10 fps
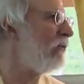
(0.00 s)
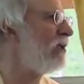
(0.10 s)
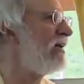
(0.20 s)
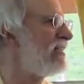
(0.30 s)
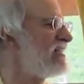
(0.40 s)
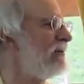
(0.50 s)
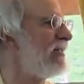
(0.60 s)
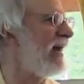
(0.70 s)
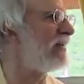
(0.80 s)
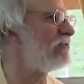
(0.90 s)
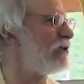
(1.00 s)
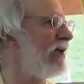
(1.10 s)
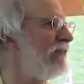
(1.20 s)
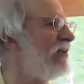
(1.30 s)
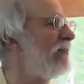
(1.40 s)
would get some of that because we're
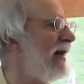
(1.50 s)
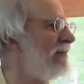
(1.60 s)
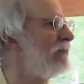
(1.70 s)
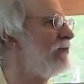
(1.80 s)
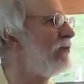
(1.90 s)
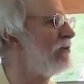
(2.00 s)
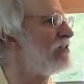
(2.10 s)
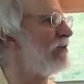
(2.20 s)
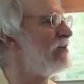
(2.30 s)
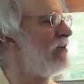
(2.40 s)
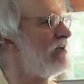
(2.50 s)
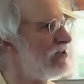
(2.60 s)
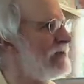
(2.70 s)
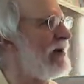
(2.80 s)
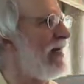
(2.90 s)
covering the bottom too, and so the
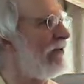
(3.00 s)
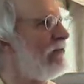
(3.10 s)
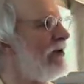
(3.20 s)
stomata will